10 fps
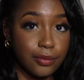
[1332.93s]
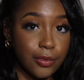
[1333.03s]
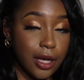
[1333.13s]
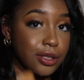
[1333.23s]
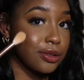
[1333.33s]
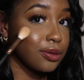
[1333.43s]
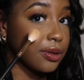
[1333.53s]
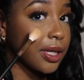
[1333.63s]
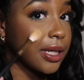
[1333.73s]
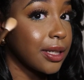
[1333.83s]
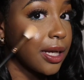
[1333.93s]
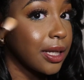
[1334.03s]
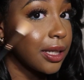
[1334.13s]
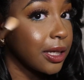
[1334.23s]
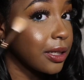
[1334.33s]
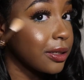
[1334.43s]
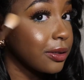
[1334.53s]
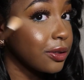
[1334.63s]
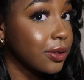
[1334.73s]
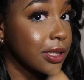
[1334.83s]
I just do it like that, like
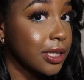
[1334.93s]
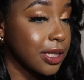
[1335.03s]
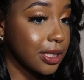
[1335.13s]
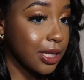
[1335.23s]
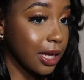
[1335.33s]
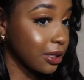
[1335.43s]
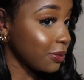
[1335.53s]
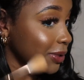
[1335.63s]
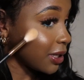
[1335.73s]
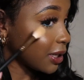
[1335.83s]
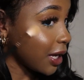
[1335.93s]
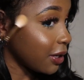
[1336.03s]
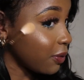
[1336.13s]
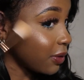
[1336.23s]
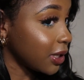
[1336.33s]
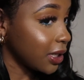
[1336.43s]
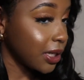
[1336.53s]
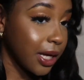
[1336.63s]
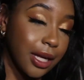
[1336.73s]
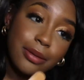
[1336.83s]
you can see exactly where the light gonna hit it
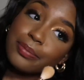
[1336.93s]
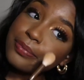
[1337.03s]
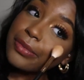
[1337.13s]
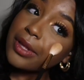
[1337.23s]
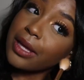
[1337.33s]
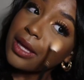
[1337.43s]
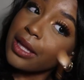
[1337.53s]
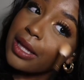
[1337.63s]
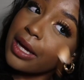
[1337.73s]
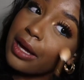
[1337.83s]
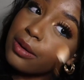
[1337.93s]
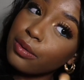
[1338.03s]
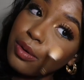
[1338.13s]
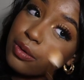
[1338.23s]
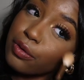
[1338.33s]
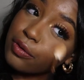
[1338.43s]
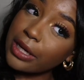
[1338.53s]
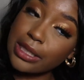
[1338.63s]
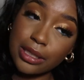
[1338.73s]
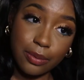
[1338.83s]
at. Like I don't go
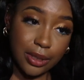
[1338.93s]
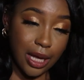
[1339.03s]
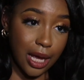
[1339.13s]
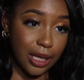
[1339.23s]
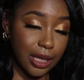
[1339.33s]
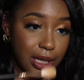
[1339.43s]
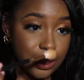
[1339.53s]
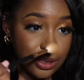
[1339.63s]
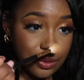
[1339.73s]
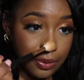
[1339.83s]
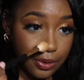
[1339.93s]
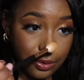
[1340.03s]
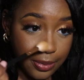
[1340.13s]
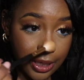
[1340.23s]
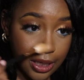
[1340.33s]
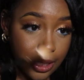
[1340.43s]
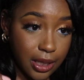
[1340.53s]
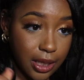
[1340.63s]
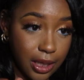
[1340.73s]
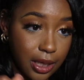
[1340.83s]
crazy with the highlight, I just do a little bit,
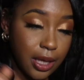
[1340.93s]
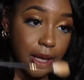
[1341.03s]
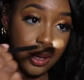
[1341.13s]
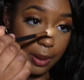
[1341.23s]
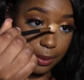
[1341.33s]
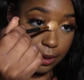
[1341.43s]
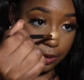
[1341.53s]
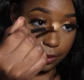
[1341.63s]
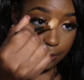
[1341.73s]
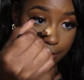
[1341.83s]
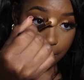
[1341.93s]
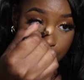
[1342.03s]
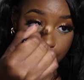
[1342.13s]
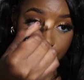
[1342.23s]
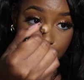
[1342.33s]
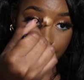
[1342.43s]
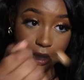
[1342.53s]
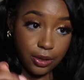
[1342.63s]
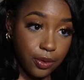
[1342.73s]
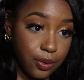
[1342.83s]
put a little bit on the bridge of
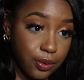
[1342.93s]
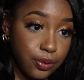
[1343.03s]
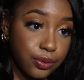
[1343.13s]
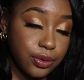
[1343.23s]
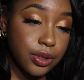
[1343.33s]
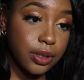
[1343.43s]
my nose.